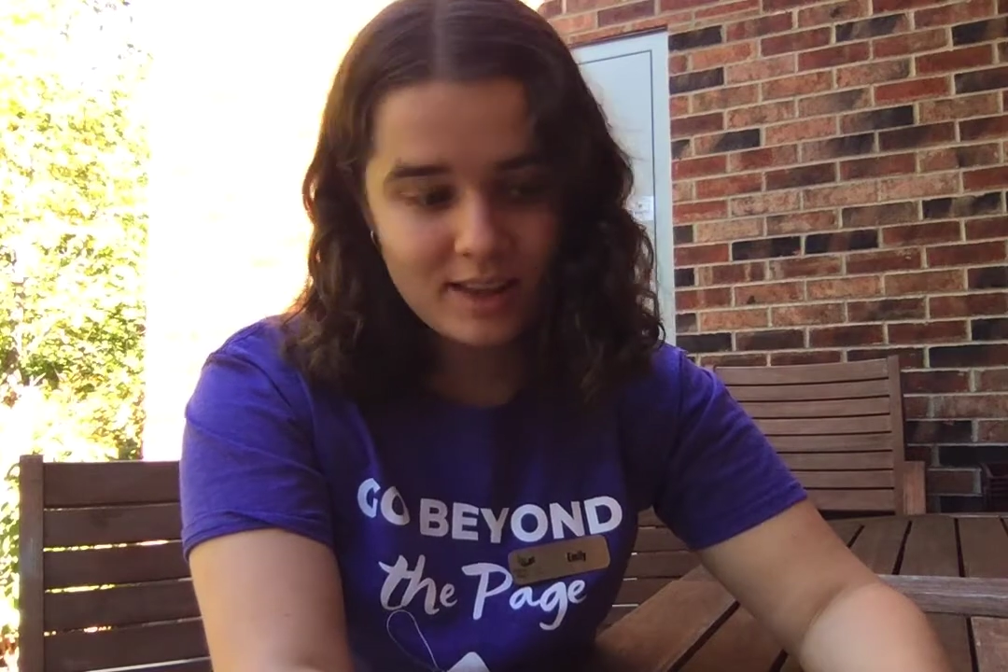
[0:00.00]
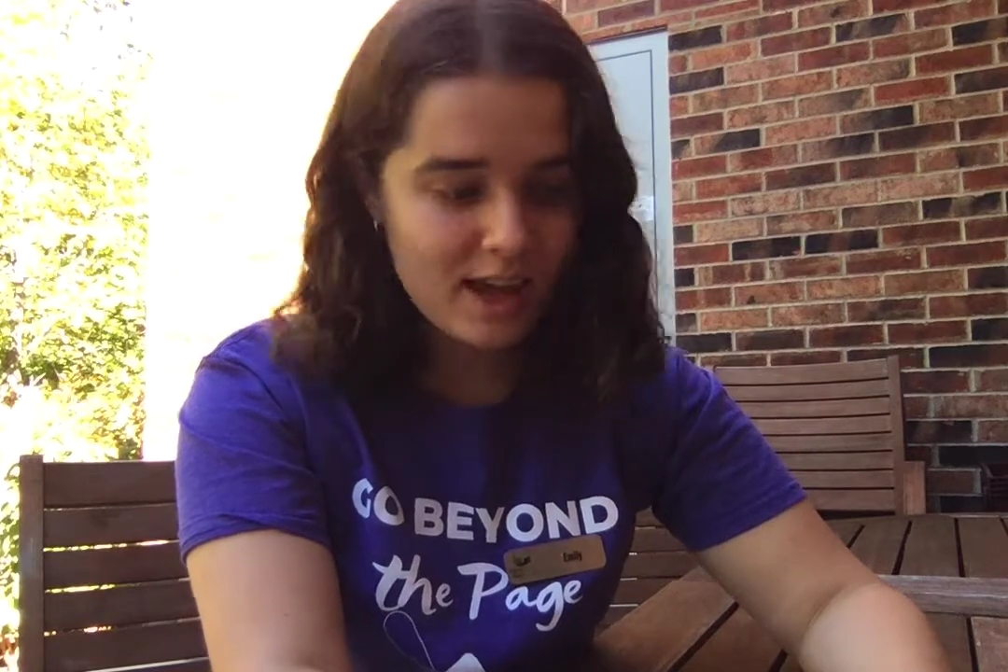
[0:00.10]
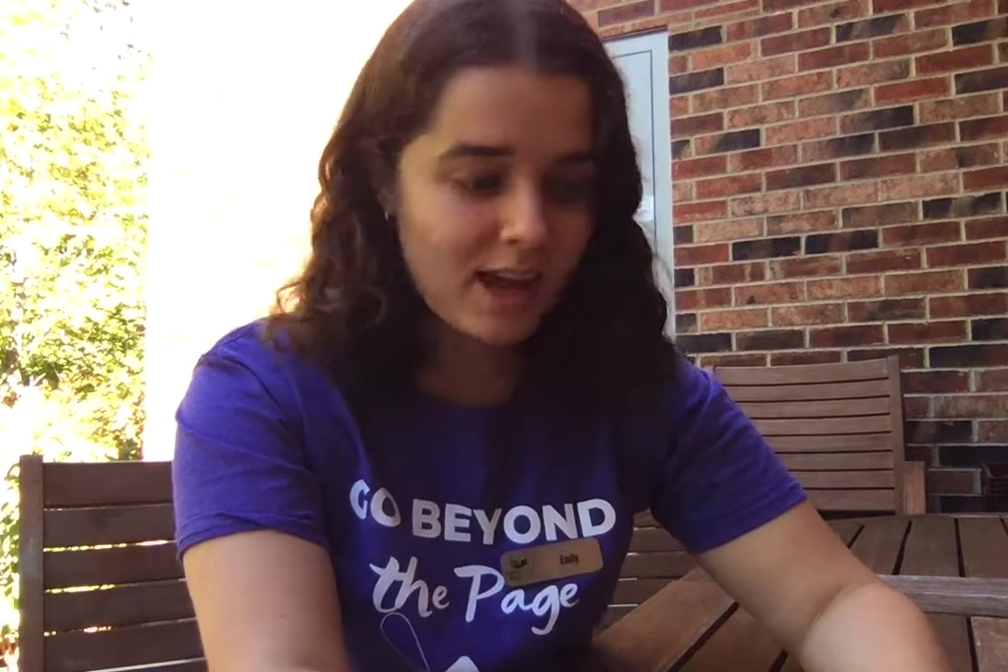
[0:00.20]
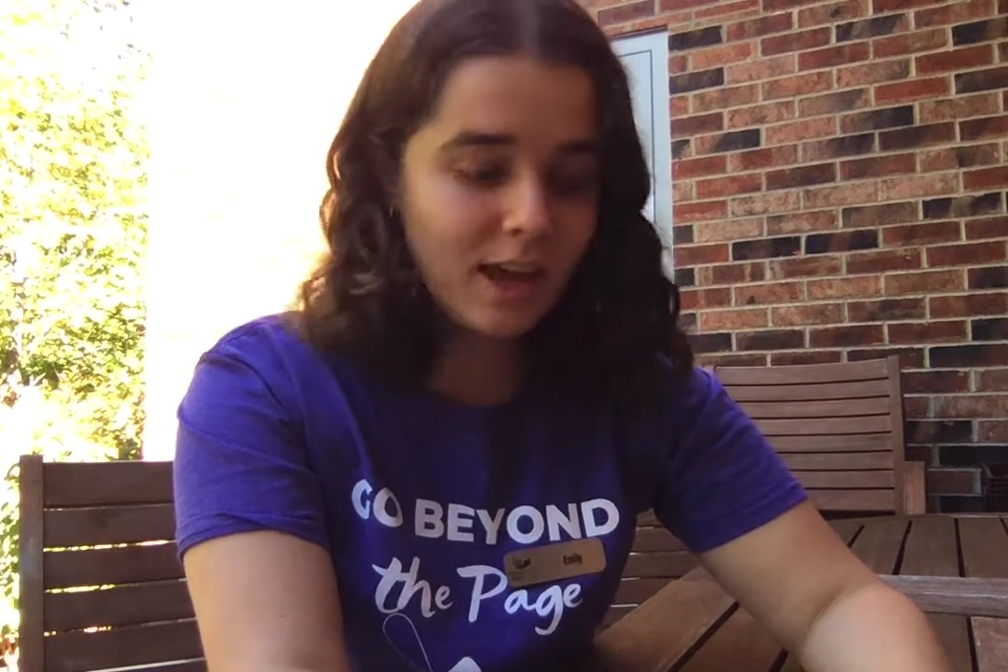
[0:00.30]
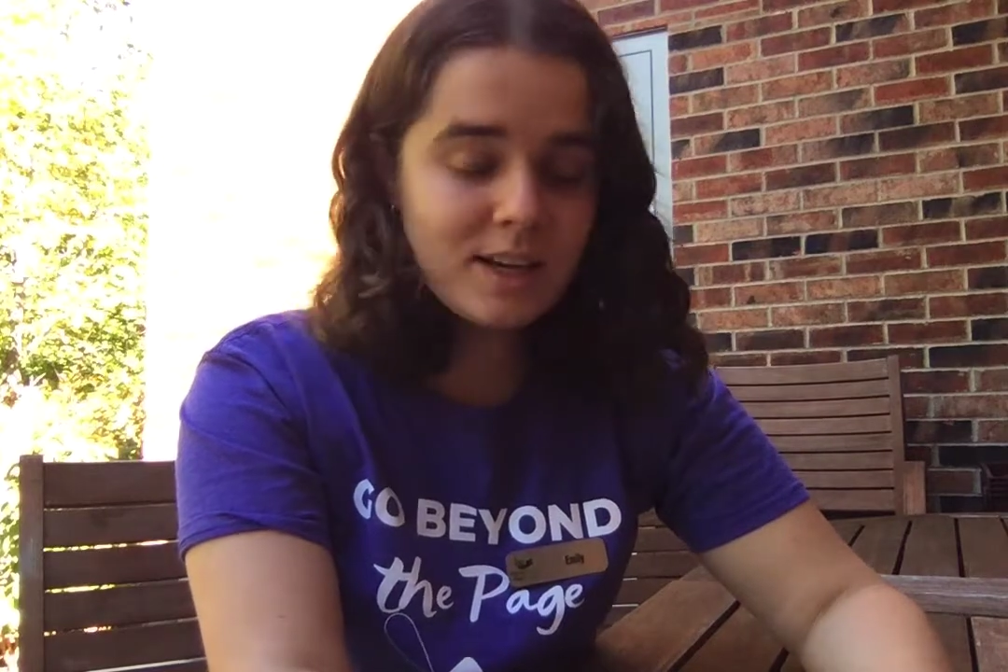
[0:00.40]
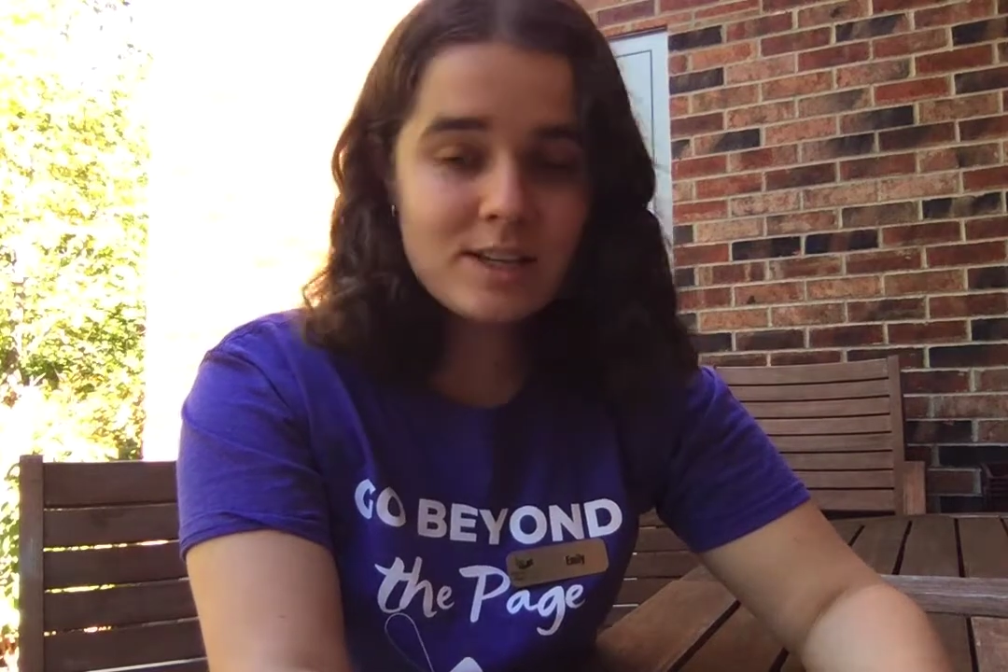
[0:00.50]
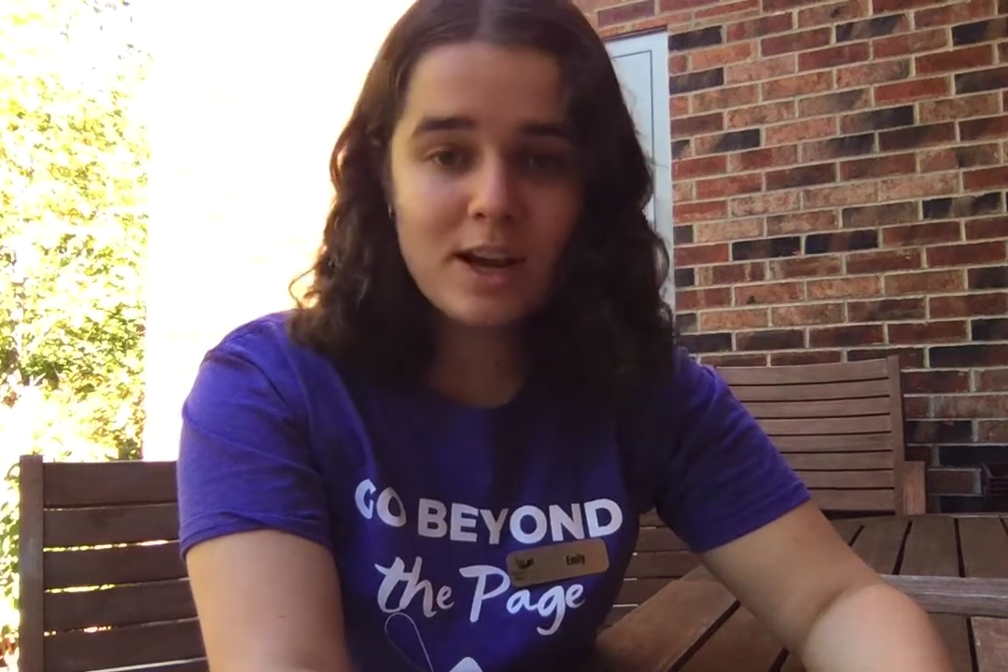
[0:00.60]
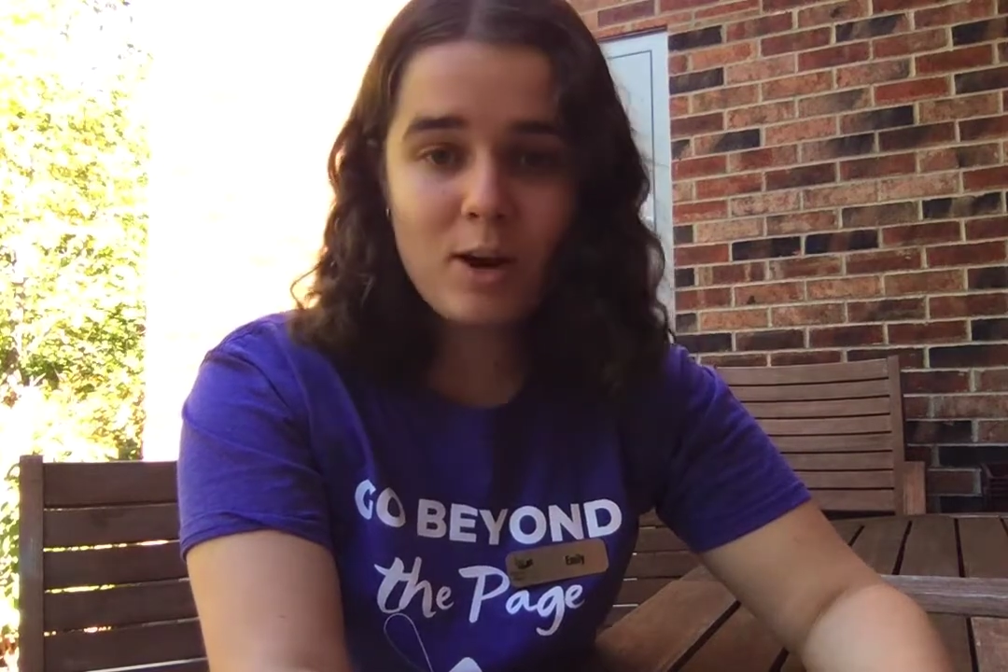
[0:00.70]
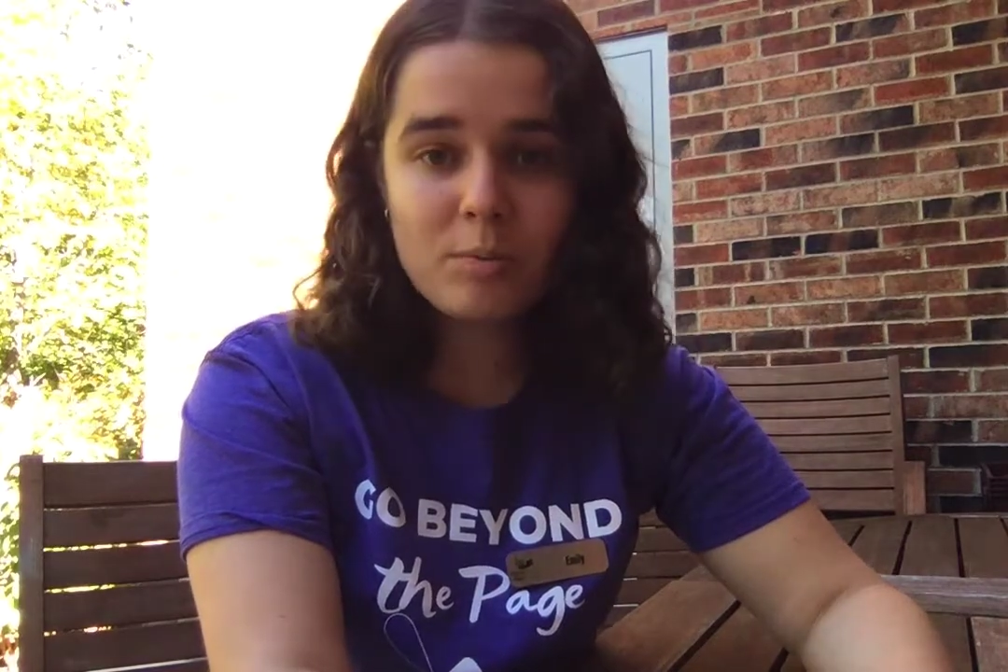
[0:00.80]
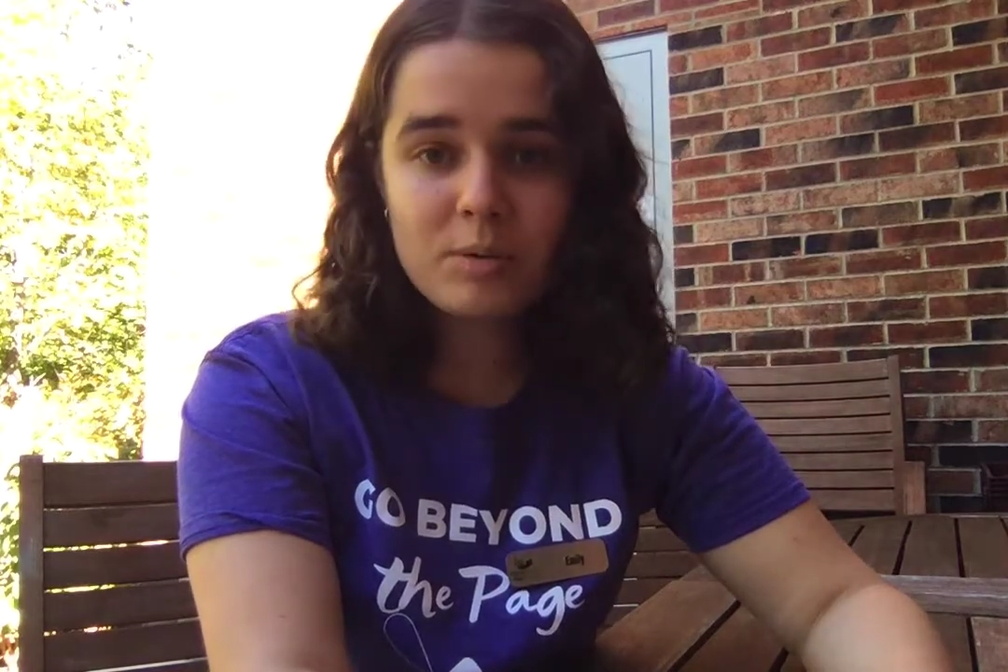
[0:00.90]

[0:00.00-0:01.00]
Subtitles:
and I hope